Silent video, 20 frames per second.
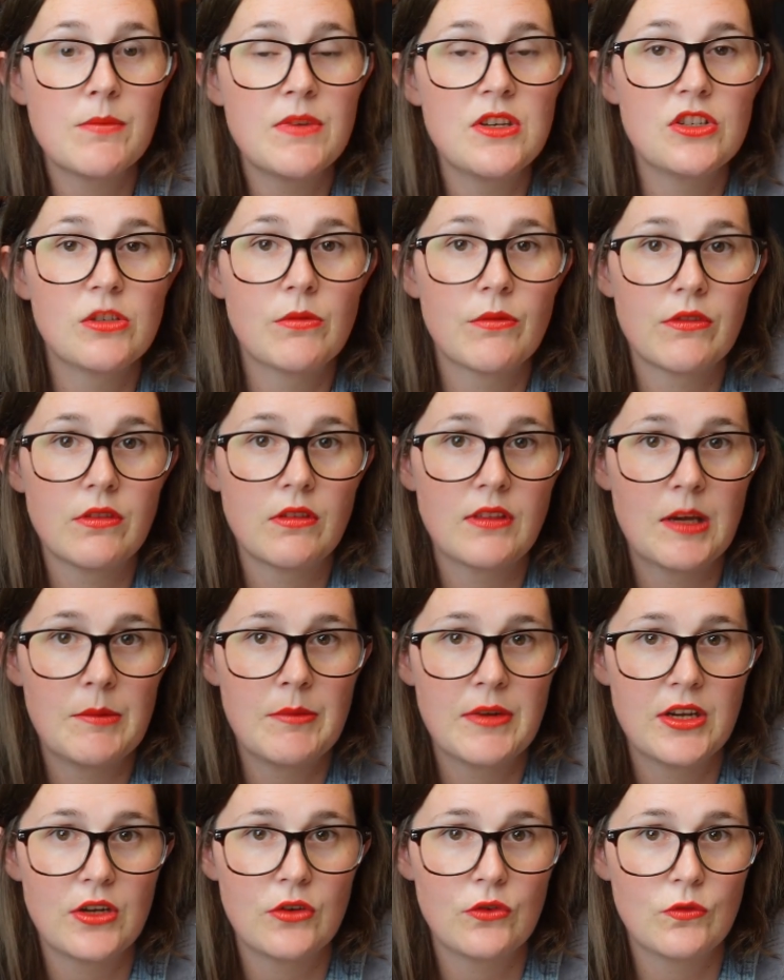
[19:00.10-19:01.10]
me jump through that
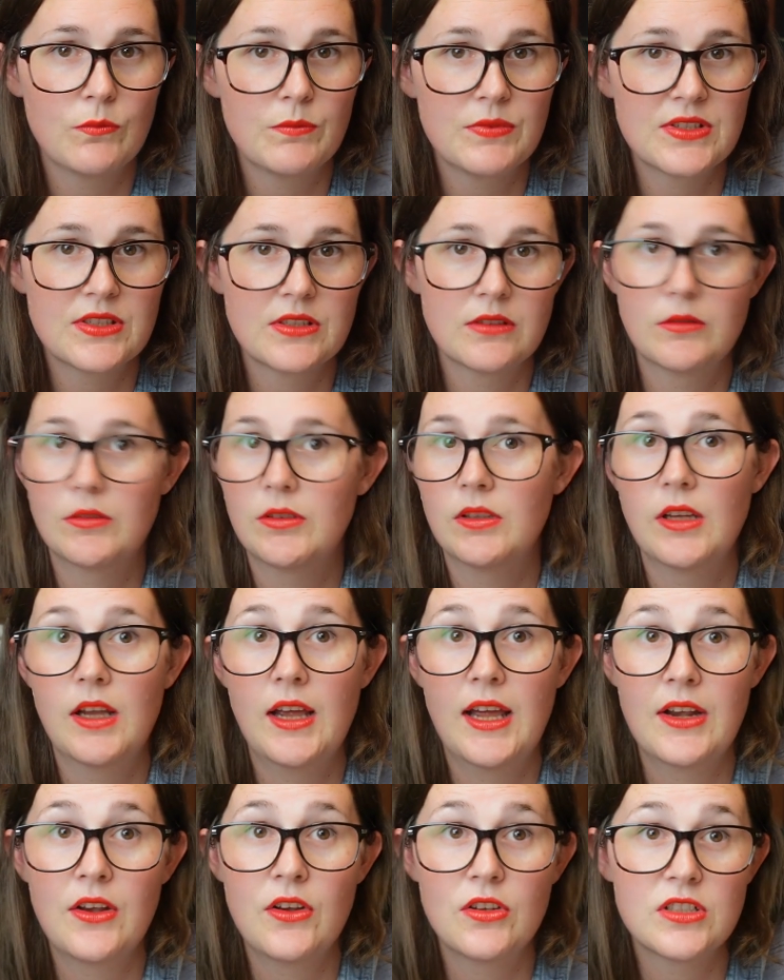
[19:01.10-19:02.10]
many hoops
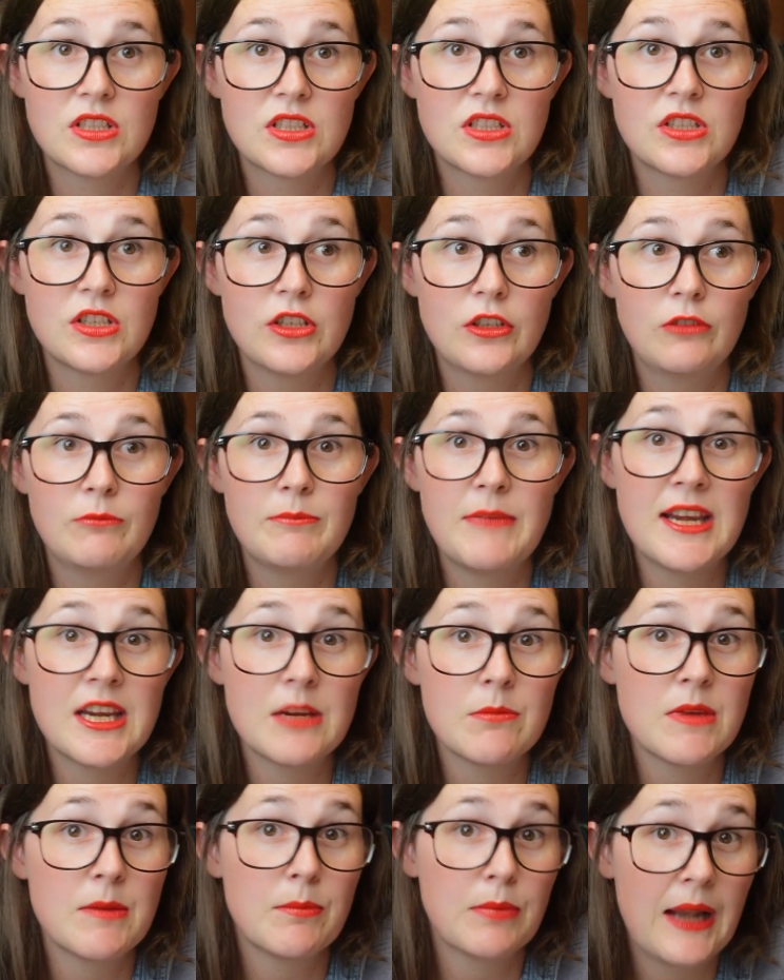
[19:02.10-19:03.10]
and still
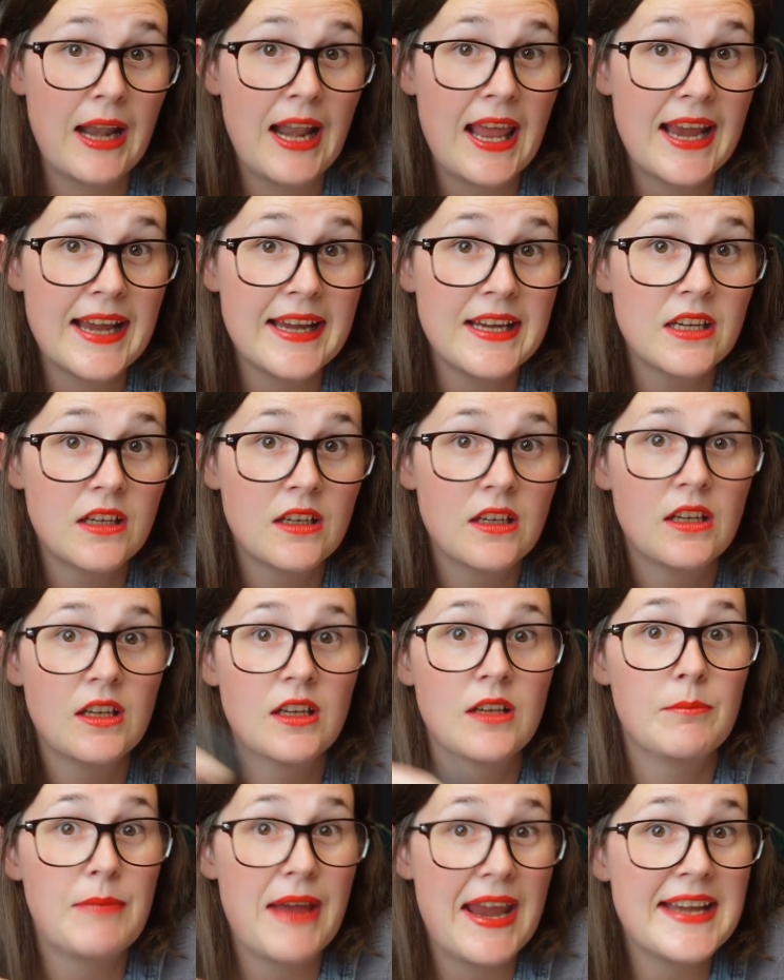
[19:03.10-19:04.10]
make me pay
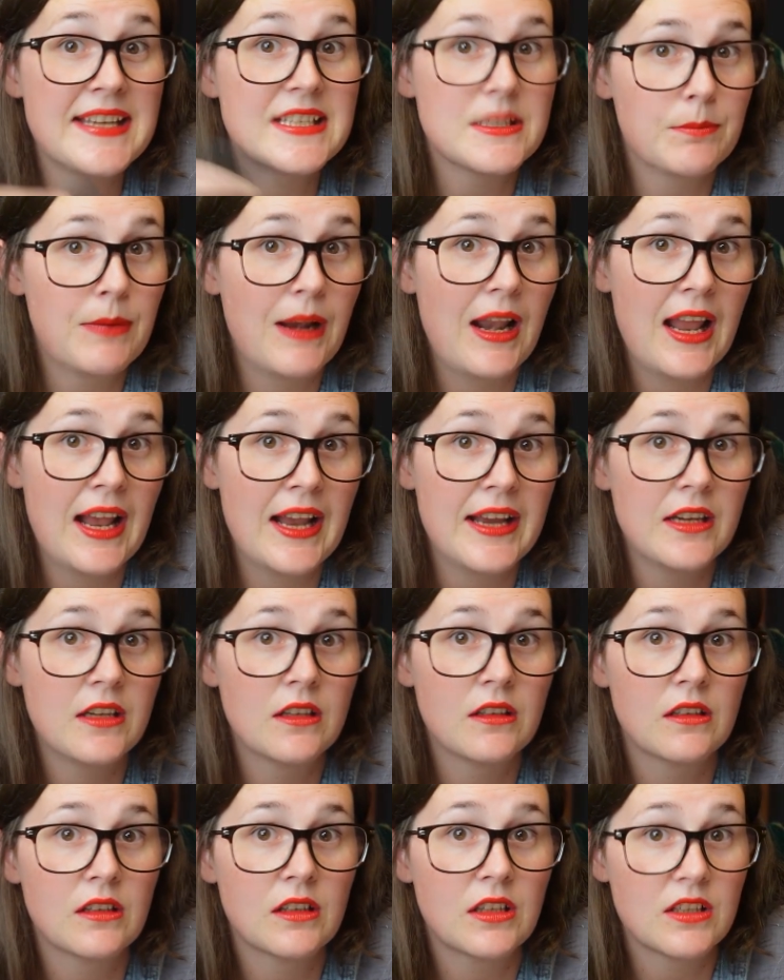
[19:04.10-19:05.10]
to play,
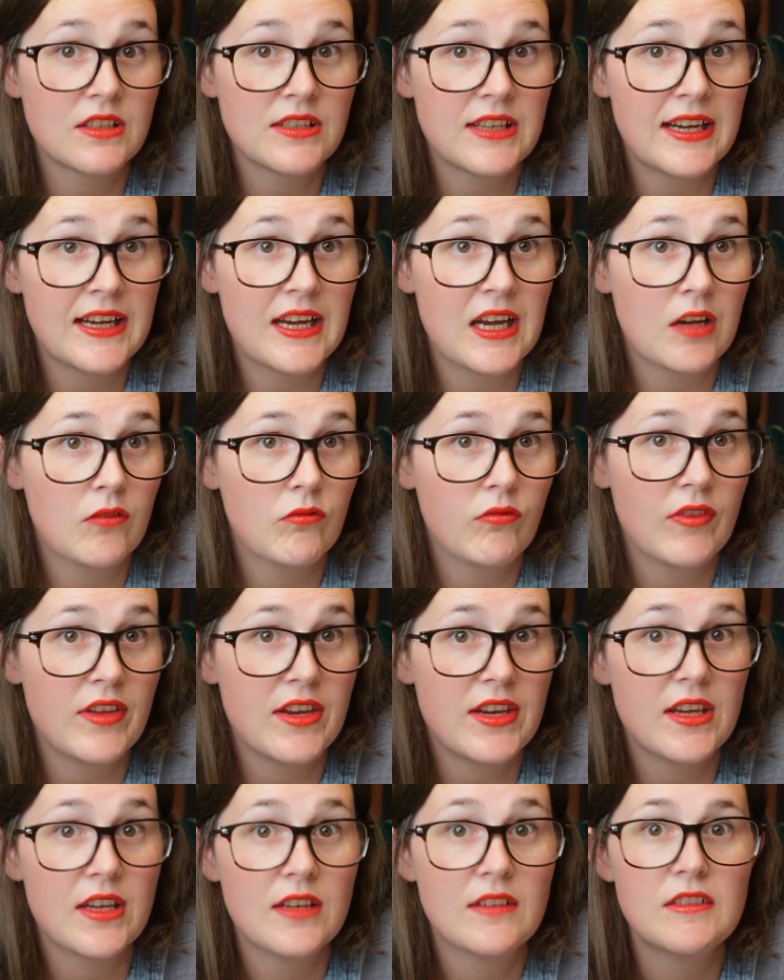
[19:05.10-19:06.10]
because I have
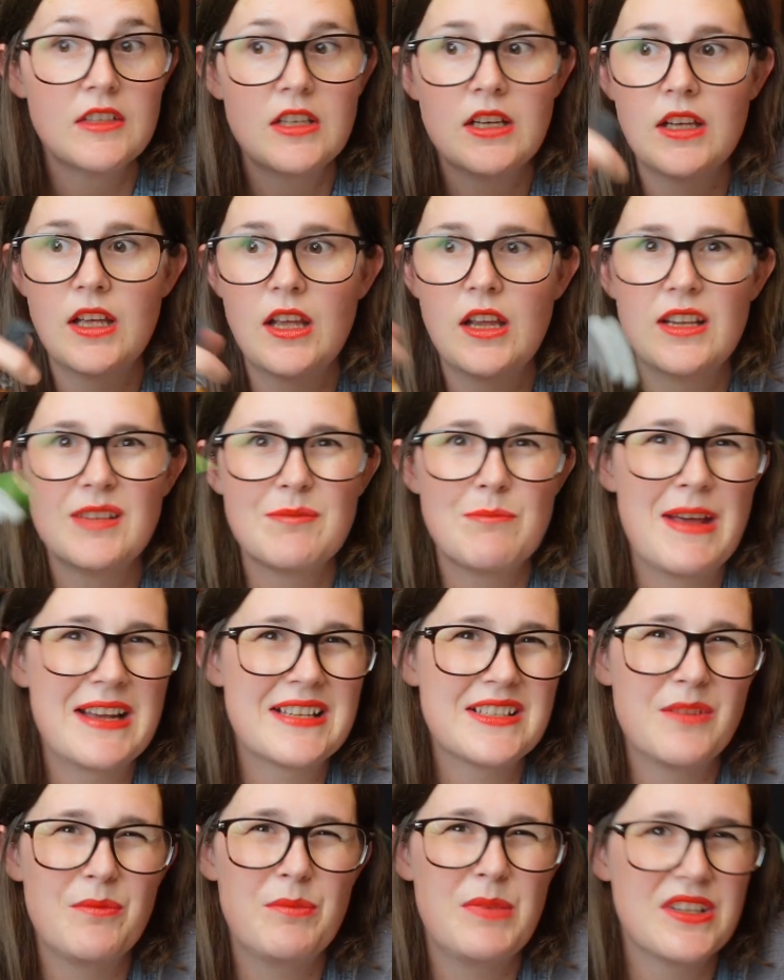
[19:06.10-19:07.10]
the
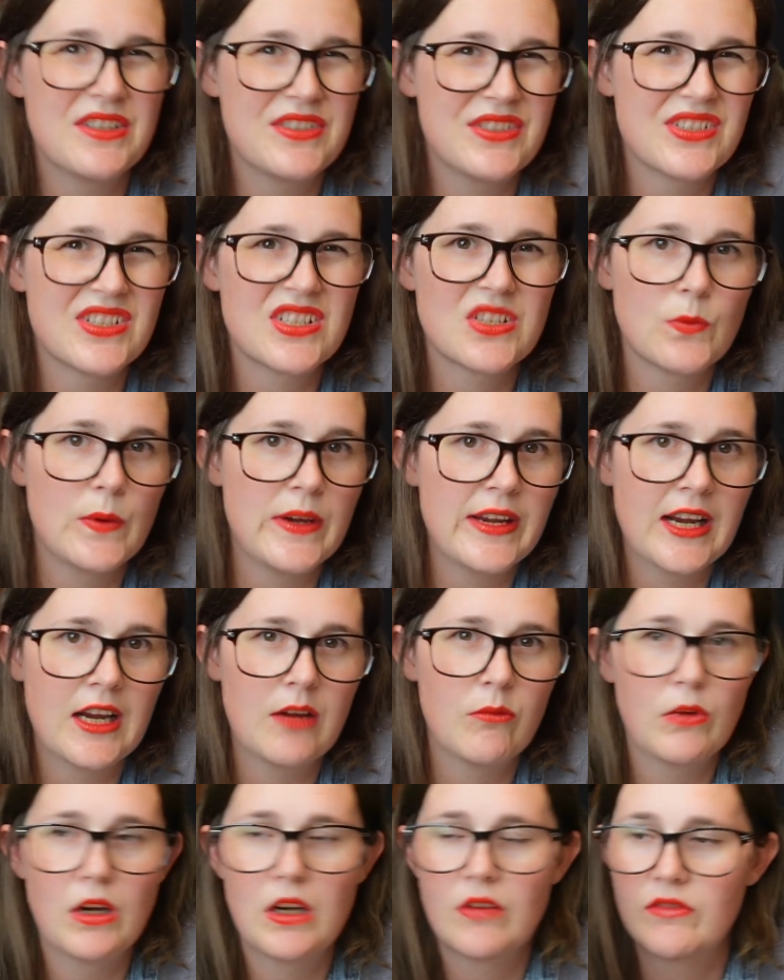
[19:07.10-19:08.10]
Meta Business Suite
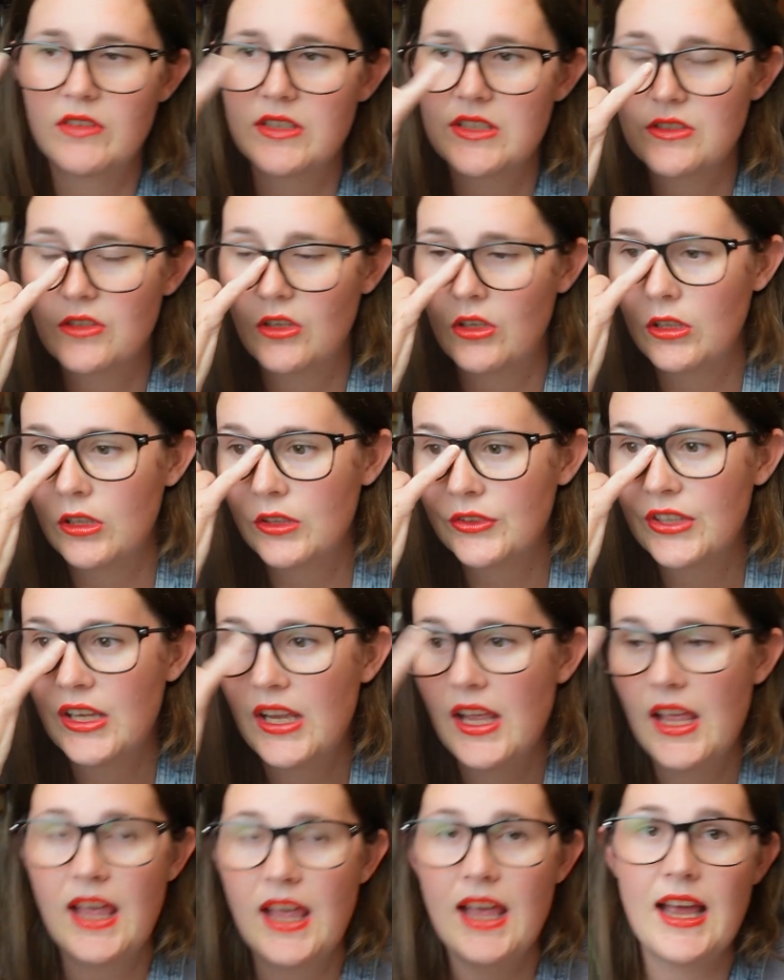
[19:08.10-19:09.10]
app, whatever it's called,
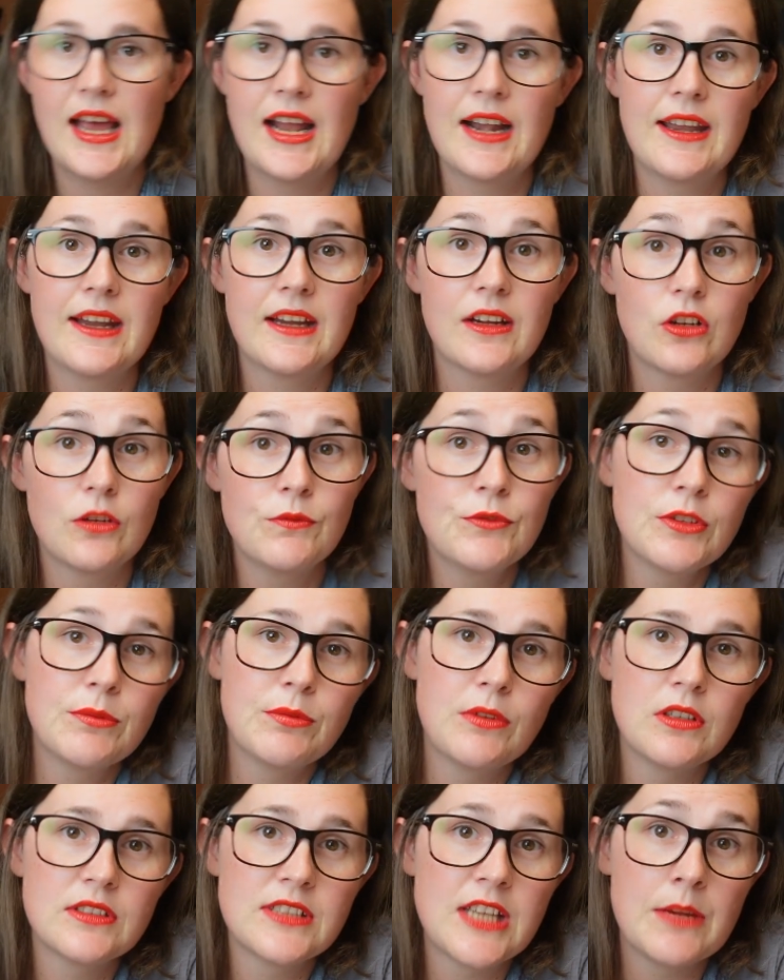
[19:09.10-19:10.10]
and it comes up
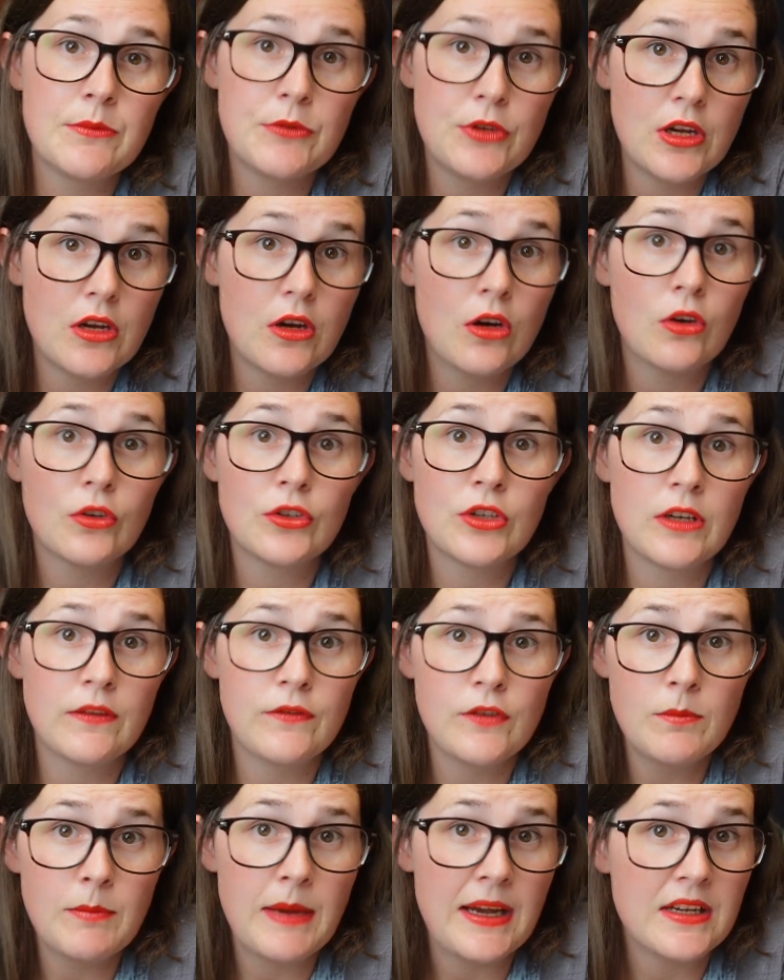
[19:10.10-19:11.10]
all the time. If
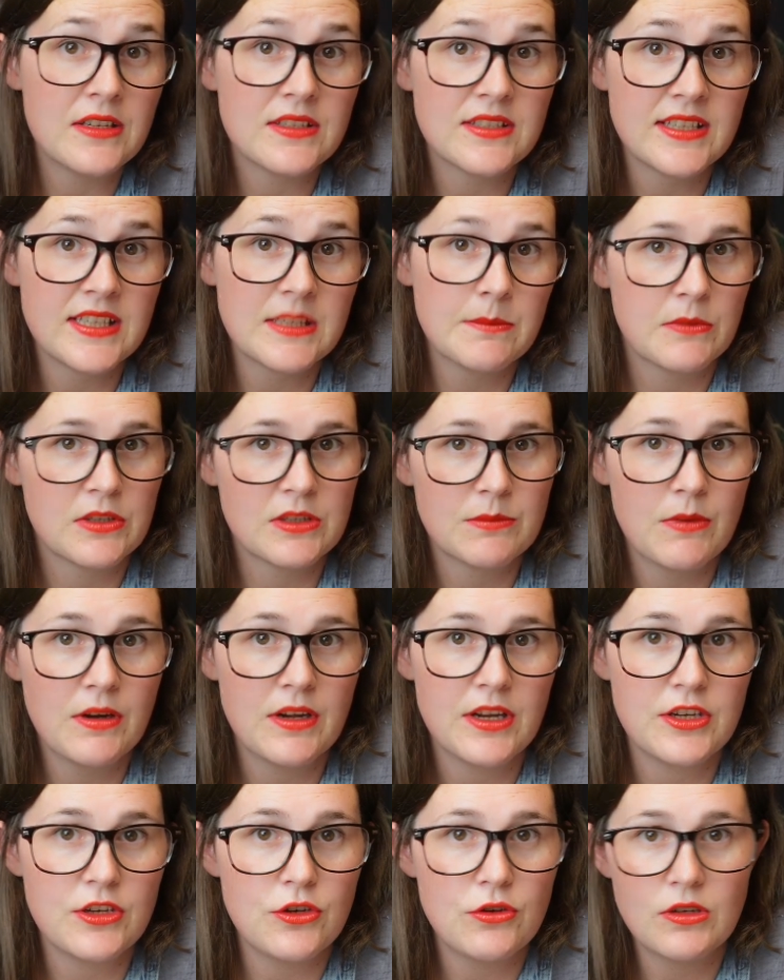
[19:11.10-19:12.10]
you pay us this much
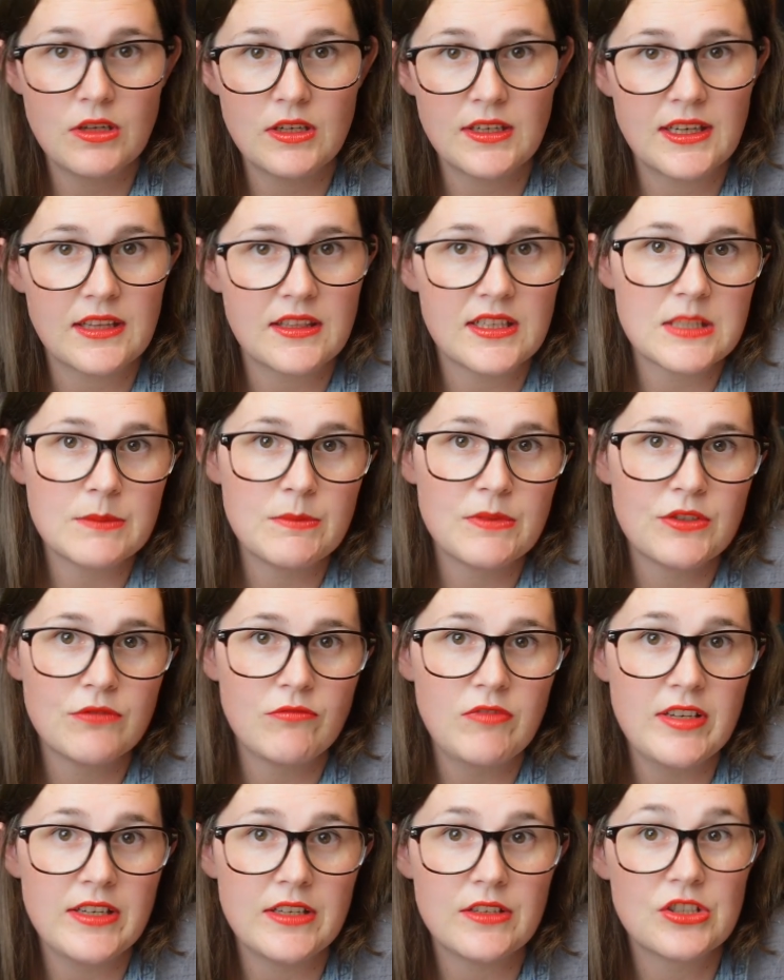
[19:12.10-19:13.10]
money, you can get this much
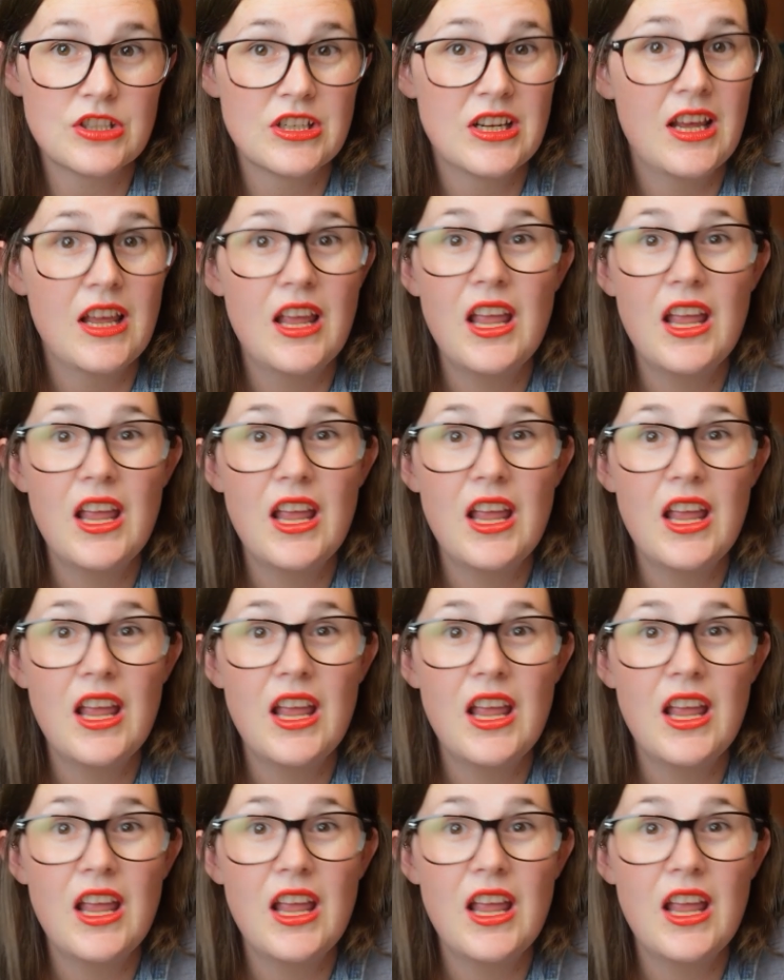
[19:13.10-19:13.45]
reach.